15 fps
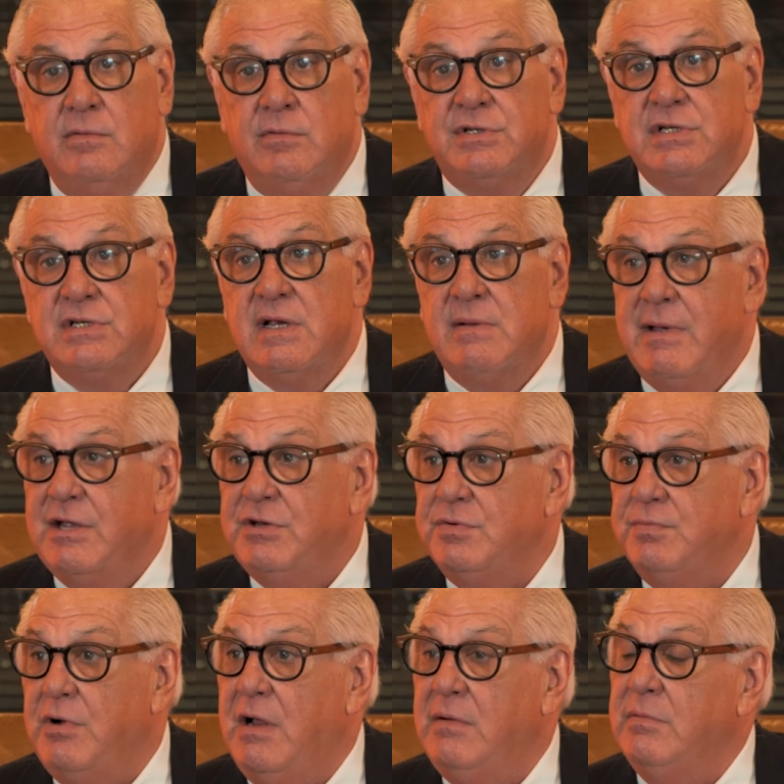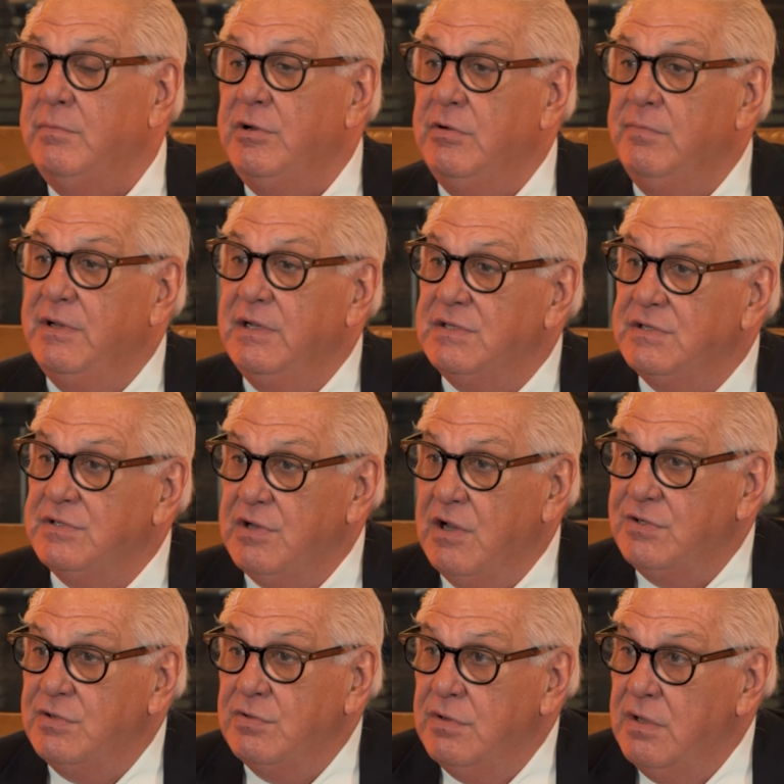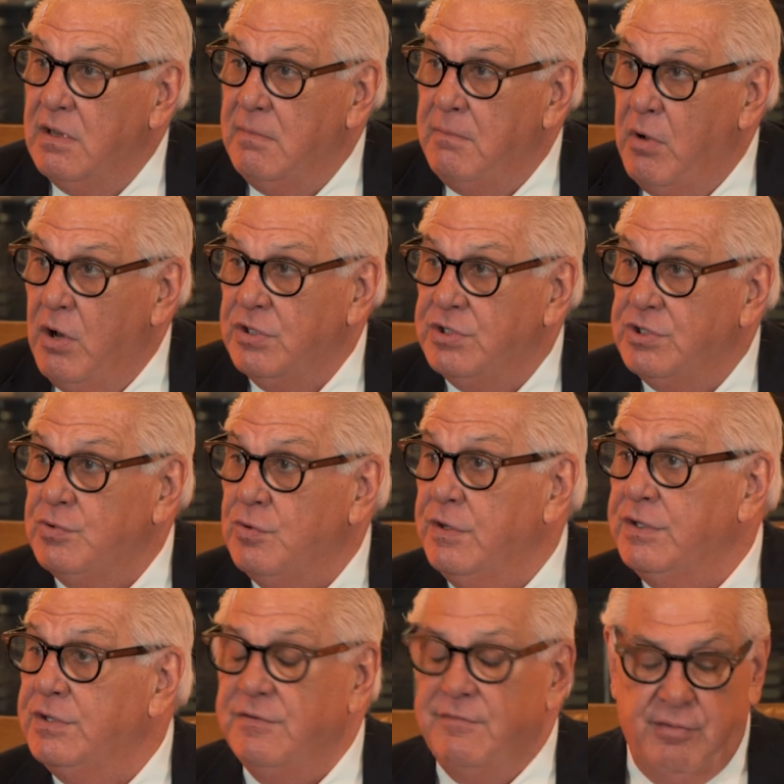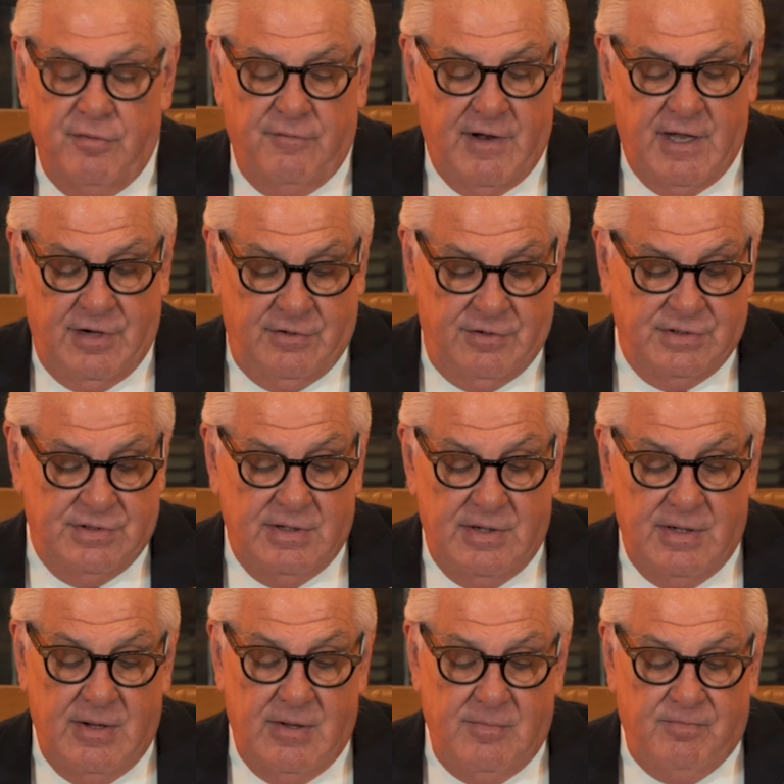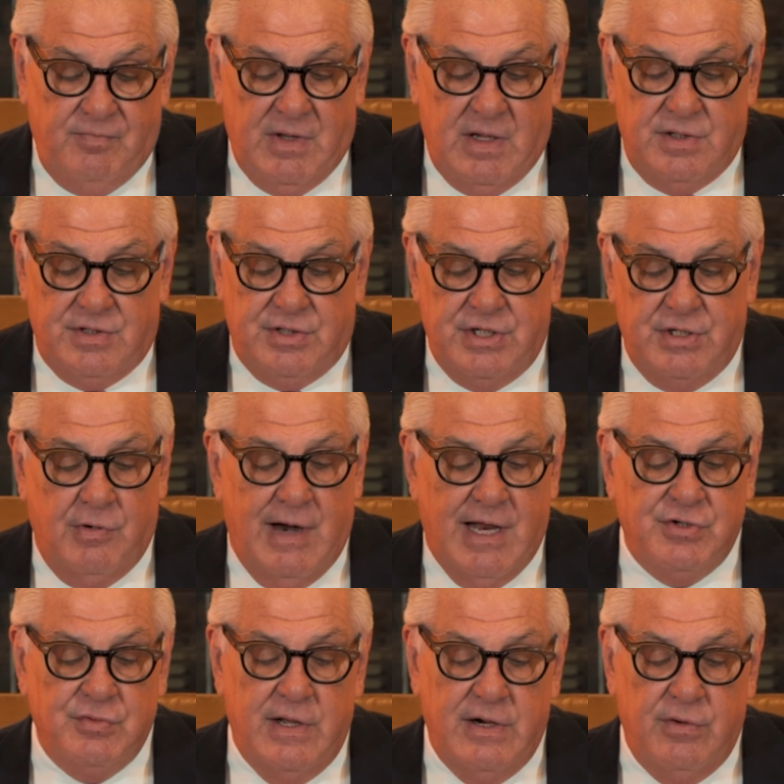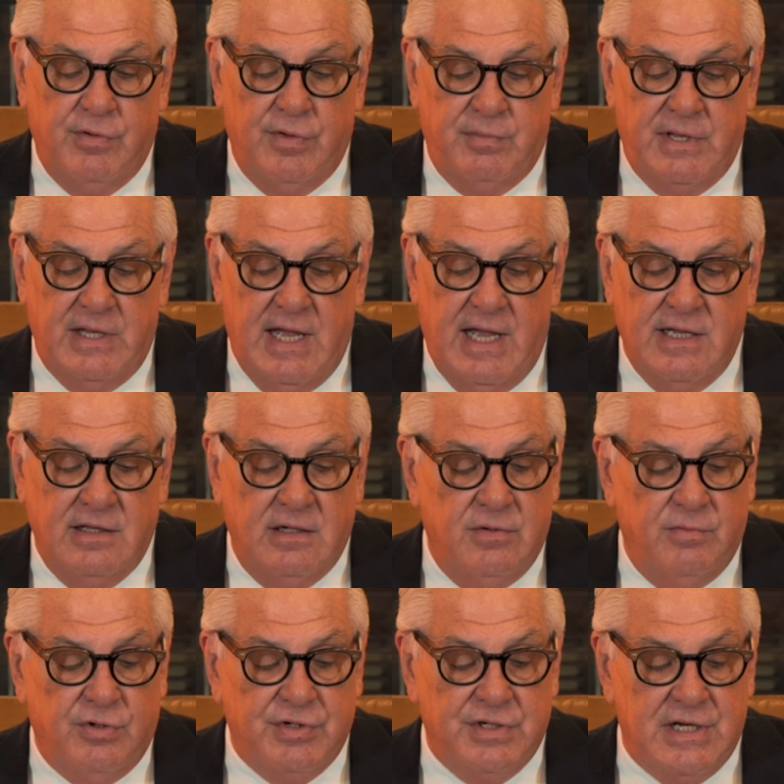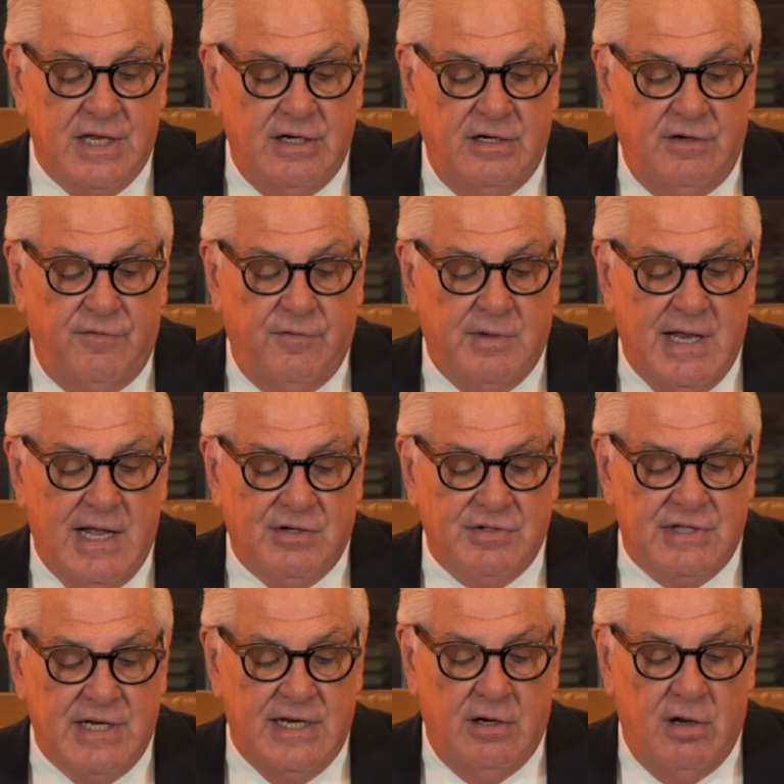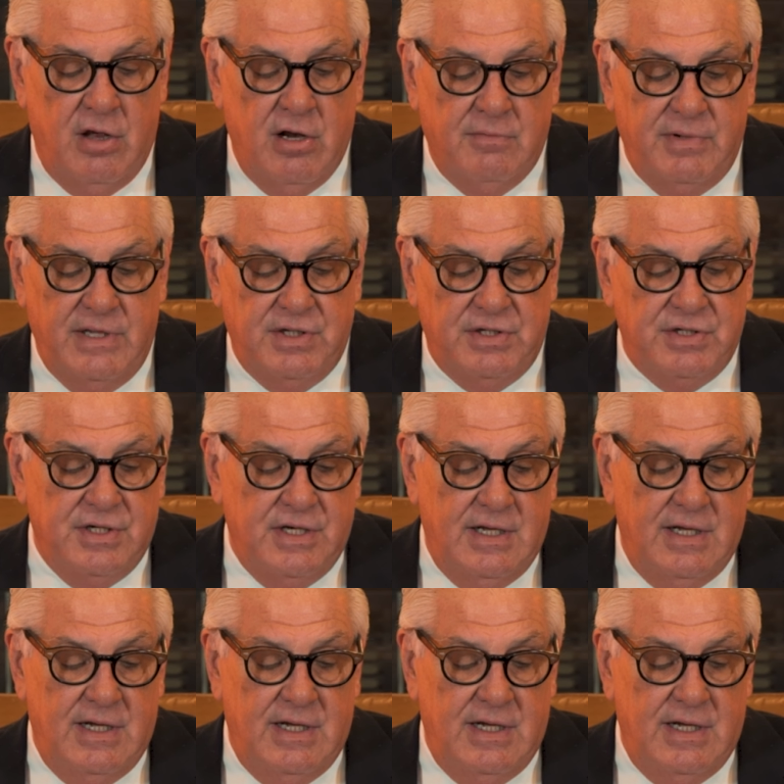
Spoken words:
which is a major problem here because there's also a marked shortage of providers. She graduated with a BA in Liberal Studies from Cal State Long Beach